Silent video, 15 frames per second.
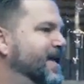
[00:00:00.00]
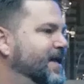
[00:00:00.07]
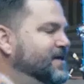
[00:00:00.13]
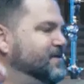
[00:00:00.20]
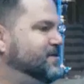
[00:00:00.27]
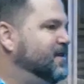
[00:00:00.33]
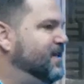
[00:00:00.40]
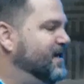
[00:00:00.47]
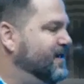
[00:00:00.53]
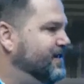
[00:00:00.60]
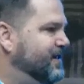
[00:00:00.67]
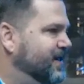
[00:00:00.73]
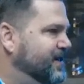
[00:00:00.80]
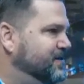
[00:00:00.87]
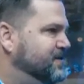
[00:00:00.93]
It is,
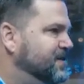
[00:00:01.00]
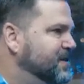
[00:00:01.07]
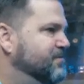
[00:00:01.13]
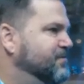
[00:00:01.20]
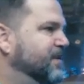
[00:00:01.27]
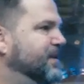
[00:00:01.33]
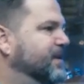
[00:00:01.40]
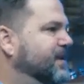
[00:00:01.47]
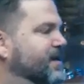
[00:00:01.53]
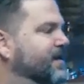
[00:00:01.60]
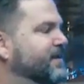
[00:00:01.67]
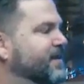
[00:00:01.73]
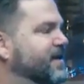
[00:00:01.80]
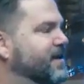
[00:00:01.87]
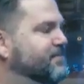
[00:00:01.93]
the, it is
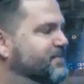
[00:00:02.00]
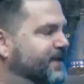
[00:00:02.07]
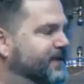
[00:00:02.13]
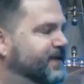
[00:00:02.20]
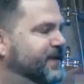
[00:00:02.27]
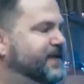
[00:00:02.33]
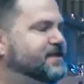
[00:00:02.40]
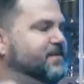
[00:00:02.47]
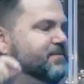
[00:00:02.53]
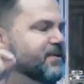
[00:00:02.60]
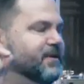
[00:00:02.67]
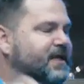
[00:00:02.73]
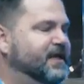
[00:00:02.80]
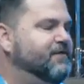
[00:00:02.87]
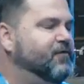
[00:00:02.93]
the, the ability to
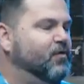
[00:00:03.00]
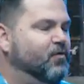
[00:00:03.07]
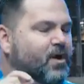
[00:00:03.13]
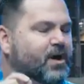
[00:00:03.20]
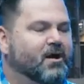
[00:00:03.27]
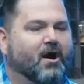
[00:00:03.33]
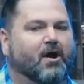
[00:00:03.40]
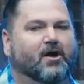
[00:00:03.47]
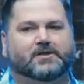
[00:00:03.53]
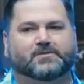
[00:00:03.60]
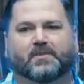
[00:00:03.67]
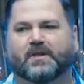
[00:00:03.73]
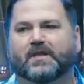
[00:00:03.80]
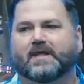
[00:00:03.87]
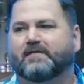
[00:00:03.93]
believe for what God is
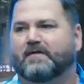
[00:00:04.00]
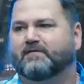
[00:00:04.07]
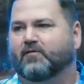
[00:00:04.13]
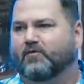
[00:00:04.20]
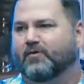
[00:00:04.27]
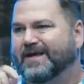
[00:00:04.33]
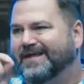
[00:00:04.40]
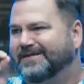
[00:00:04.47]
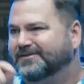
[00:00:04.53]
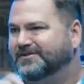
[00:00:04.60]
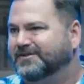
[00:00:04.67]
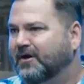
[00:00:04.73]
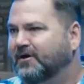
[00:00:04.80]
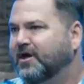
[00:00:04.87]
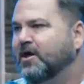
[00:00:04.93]
believing for. It is
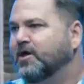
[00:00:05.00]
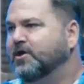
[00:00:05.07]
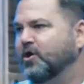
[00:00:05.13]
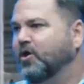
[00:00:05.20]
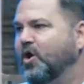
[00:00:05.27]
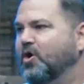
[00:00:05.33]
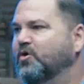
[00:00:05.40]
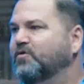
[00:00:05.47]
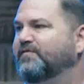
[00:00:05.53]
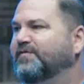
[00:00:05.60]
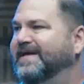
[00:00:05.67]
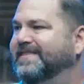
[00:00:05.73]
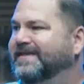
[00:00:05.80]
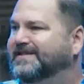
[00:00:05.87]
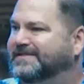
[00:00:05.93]
not your own
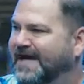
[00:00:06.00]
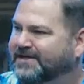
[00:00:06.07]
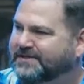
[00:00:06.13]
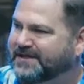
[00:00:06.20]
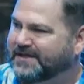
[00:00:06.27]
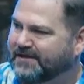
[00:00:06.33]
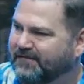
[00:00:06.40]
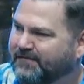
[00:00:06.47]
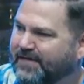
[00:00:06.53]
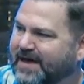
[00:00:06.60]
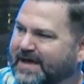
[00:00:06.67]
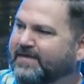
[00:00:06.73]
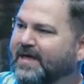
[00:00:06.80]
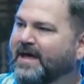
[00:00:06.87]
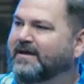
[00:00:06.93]
faith. It's actually the
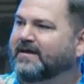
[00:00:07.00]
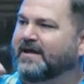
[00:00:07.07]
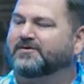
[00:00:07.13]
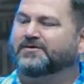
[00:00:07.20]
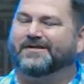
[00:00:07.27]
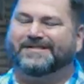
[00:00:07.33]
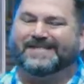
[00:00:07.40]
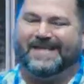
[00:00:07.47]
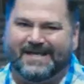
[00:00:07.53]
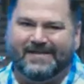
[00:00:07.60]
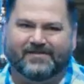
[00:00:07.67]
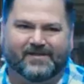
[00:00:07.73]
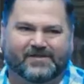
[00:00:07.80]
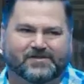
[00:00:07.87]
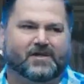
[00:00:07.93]
faith, not just
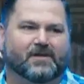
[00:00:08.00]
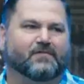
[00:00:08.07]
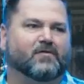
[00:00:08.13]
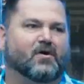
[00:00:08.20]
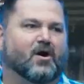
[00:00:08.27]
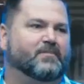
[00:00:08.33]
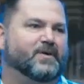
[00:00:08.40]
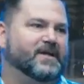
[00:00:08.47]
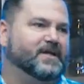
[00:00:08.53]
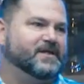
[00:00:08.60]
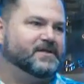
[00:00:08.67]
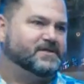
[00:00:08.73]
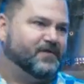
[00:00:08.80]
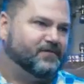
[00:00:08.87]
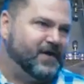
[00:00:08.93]
in the Son of God, but it
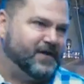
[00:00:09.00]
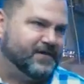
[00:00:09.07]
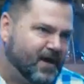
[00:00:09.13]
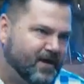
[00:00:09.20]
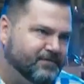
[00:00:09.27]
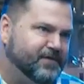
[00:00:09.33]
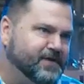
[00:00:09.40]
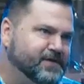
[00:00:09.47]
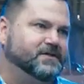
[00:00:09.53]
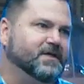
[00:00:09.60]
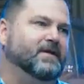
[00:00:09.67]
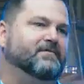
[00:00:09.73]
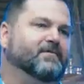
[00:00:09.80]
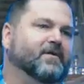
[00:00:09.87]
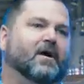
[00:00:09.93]
is the faith of the
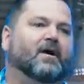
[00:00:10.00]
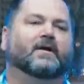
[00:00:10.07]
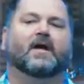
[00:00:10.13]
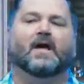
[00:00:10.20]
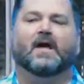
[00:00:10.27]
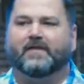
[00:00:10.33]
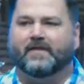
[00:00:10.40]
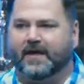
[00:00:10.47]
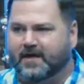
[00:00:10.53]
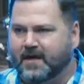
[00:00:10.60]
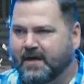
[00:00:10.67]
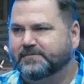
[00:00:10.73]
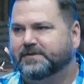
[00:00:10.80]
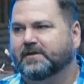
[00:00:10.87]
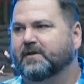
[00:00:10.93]
Son of God that
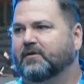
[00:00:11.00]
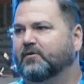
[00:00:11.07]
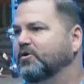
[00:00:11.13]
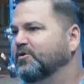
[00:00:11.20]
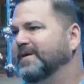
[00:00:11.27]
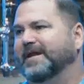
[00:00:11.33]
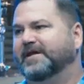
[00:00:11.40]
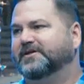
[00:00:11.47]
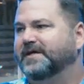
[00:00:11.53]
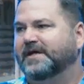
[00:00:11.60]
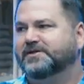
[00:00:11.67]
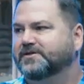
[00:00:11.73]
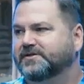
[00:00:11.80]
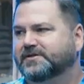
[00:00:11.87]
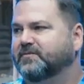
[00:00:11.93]
comes into the room and it
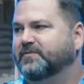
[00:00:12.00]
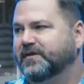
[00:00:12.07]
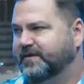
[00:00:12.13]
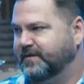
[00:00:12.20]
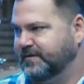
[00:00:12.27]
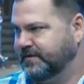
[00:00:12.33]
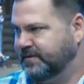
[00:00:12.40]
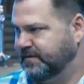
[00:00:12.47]
changes everything.